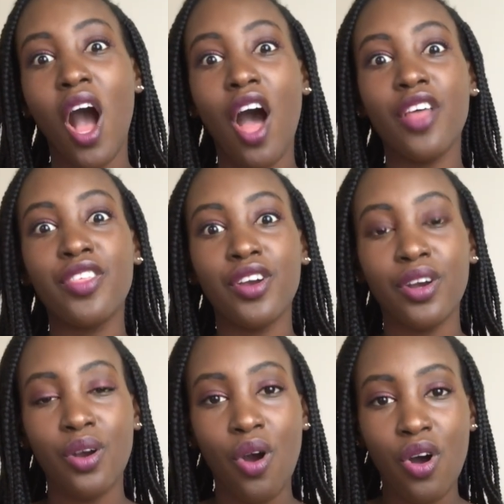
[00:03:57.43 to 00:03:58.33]

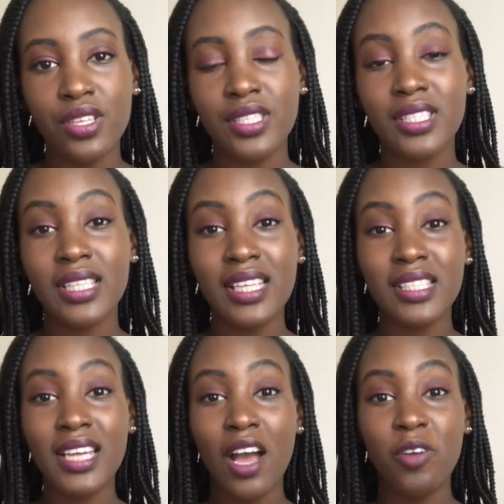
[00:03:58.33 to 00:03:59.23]
other costs.
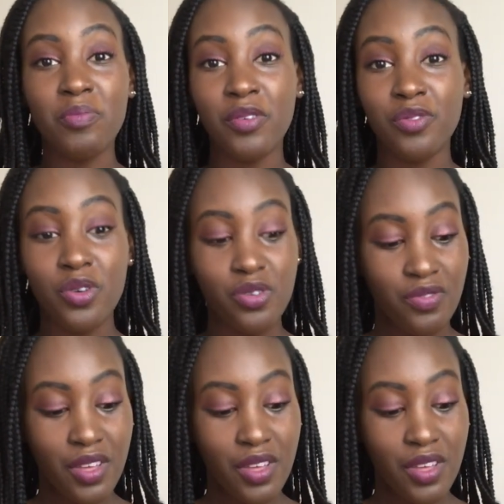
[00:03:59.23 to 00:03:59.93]
That's now before you've